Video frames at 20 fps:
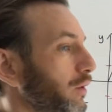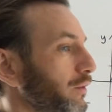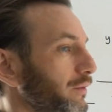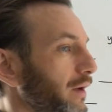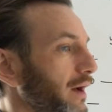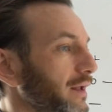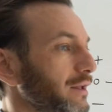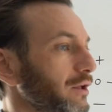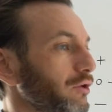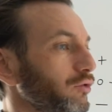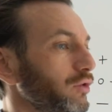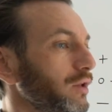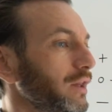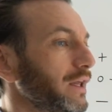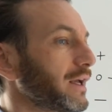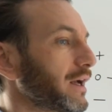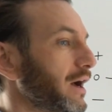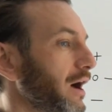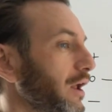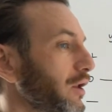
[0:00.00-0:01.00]
In fact, you
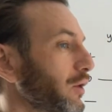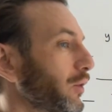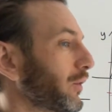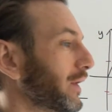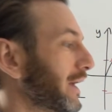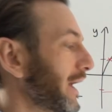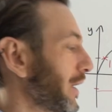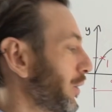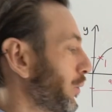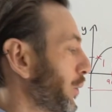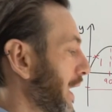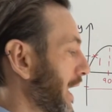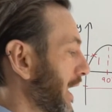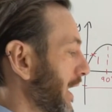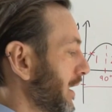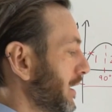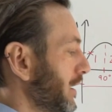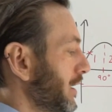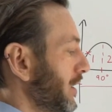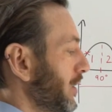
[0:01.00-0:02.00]
really cannot get
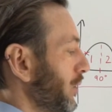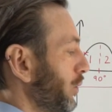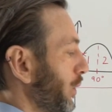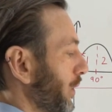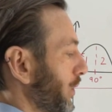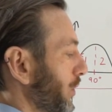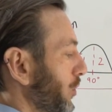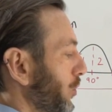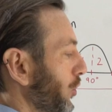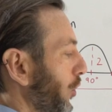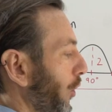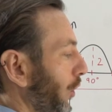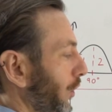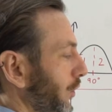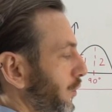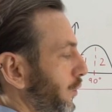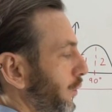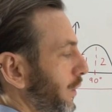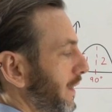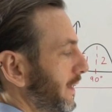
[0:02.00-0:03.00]
away with not
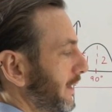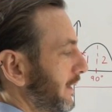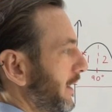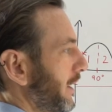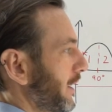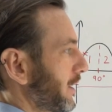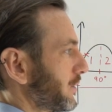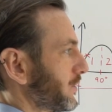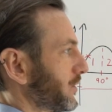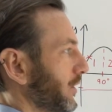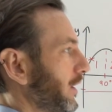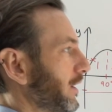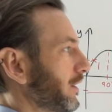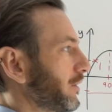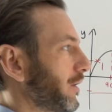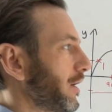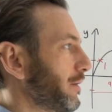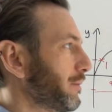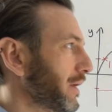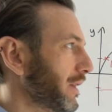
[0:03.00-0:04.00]
knowing the Cos
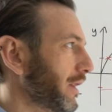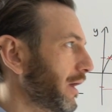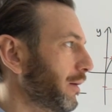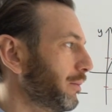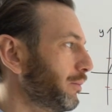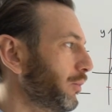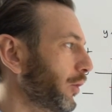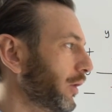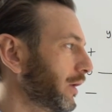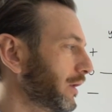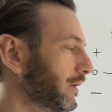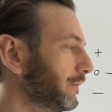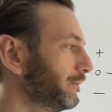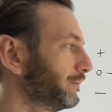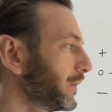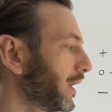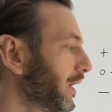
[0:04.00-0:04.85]
diagram at that point.